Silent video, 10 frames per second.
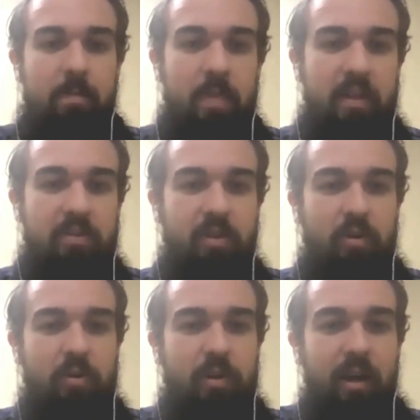And so
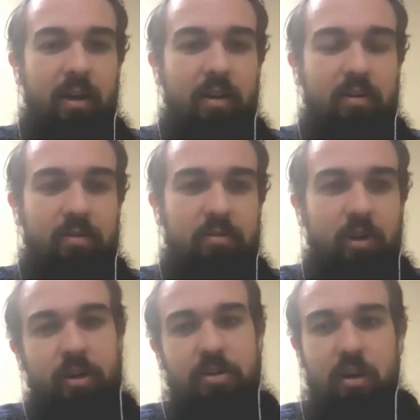you can
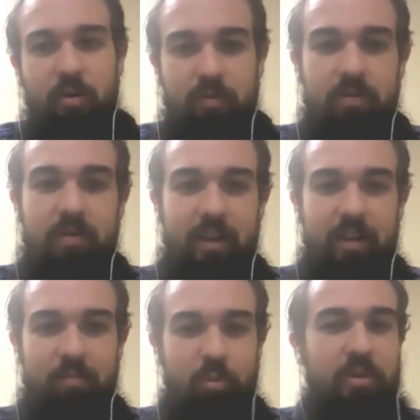trick yourself,
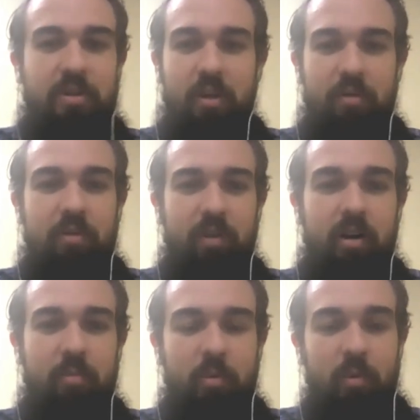eh, put yourself in an
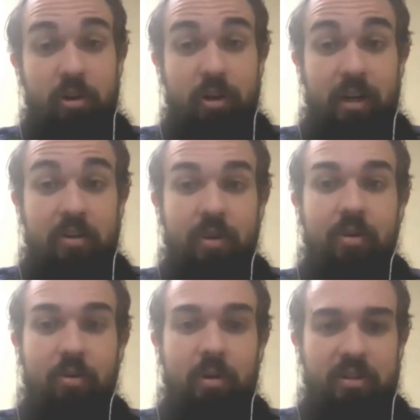environment where you're going to get
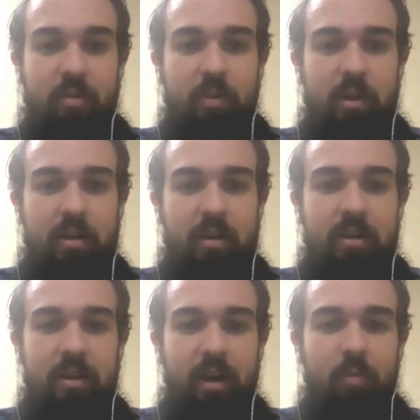triggered by something.
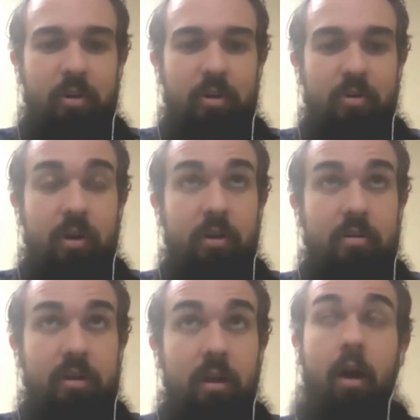And when you're
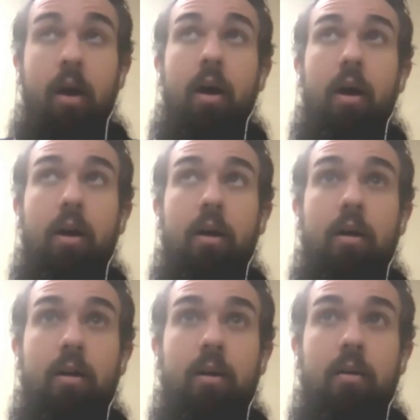triggered, say, ah,
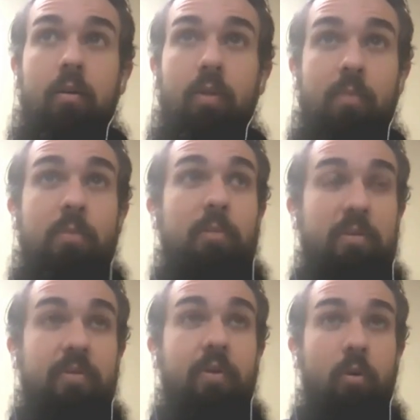that made me
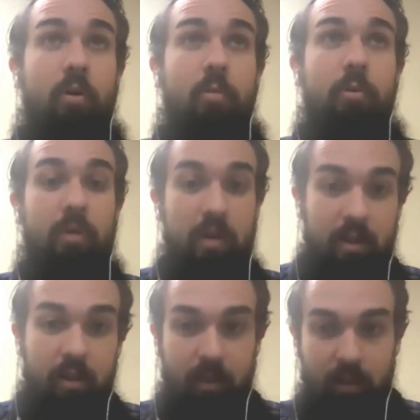feel horrible.
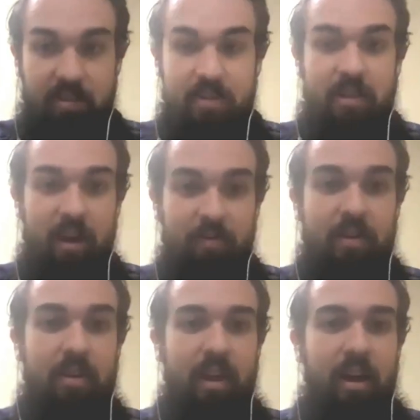Let's dive
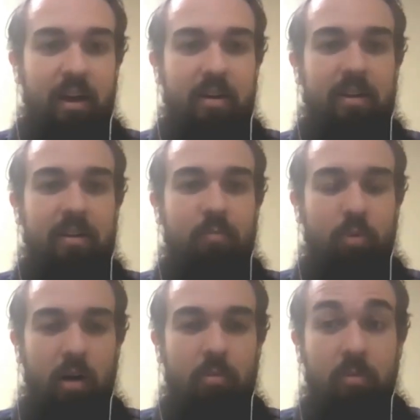into that
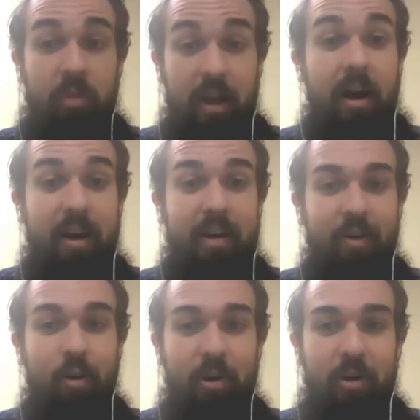problem that I
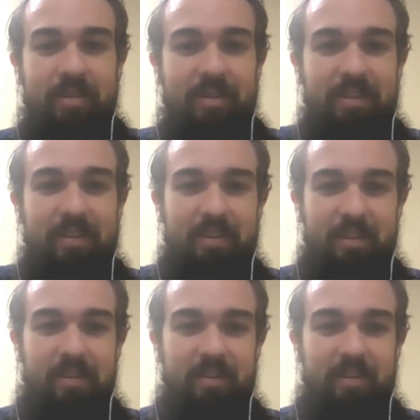care about. I'm